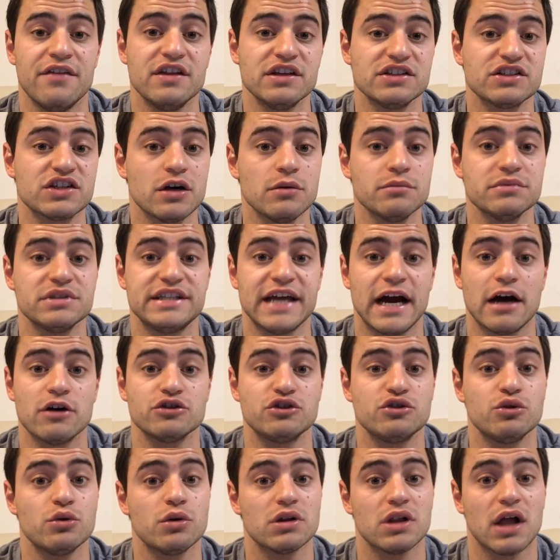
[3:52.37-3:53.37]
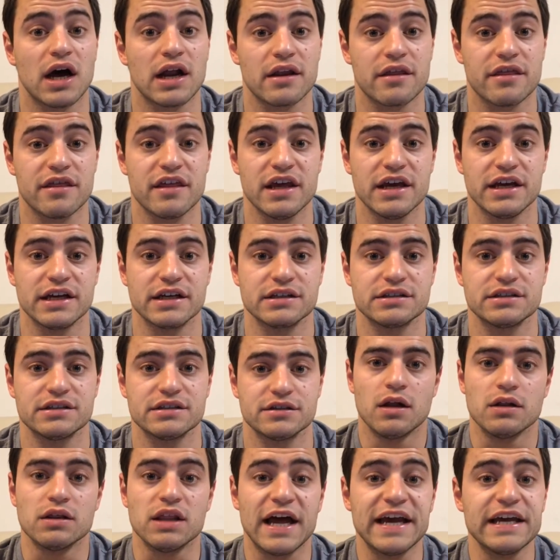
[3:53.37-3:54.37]
and this comes down to a lot of things.
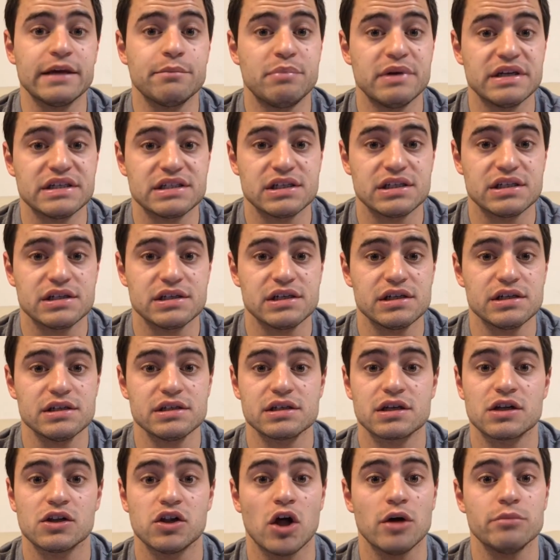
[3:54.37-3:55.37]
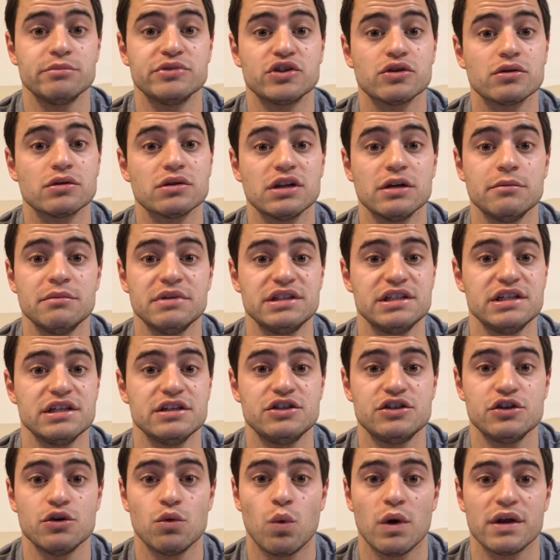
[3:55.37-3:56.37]
Like businesses, clubs are limited
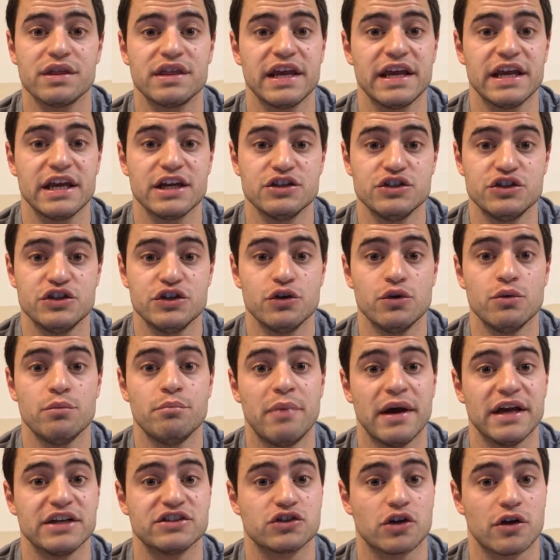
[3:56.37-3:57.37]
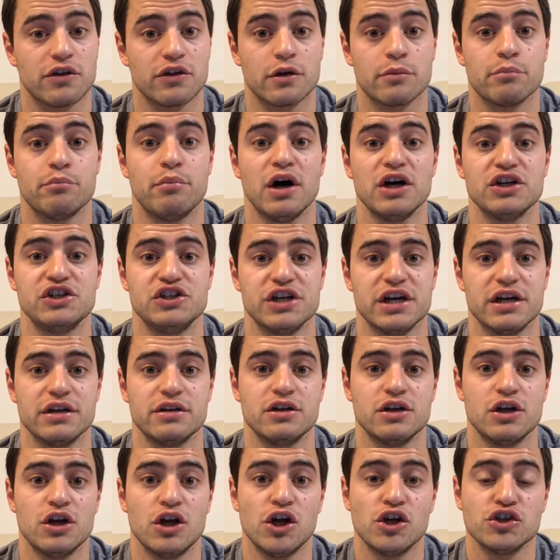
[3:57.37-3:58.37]
to what they can do based on their budget.
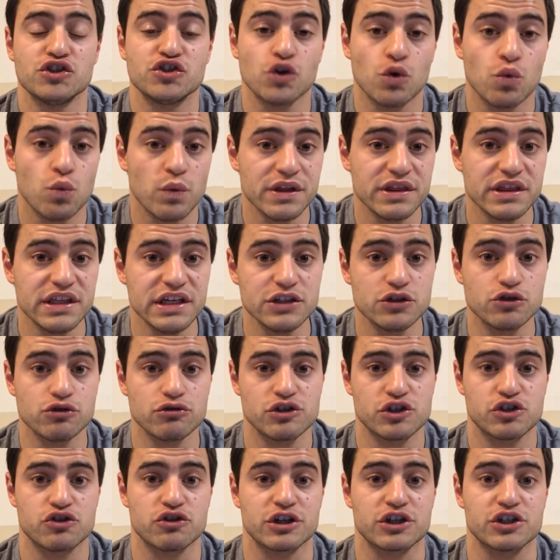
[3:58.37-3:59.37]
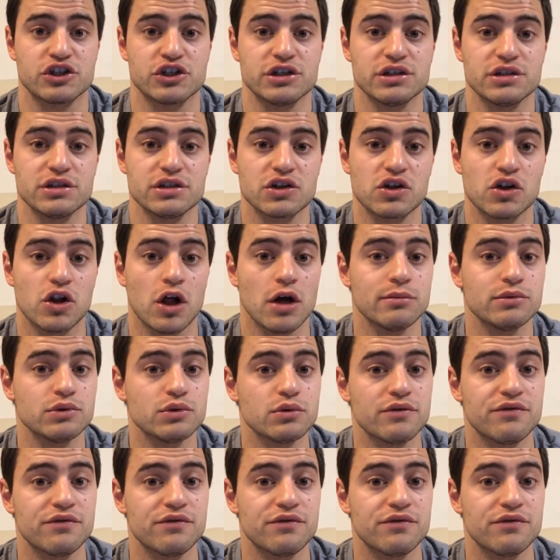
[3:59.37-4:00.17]
So with these restrictions, clubs